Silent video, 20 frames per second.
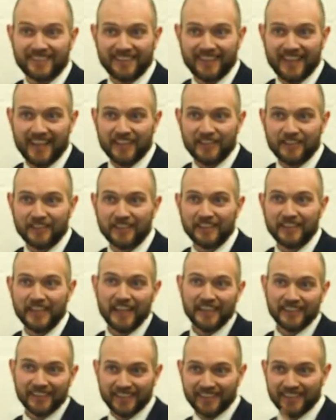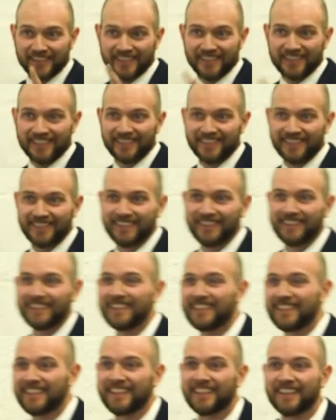Actually, yes.
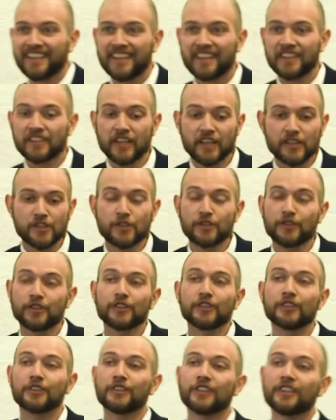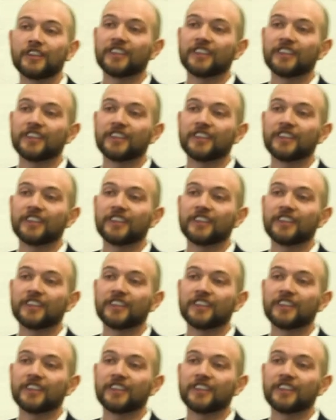Yes, you do.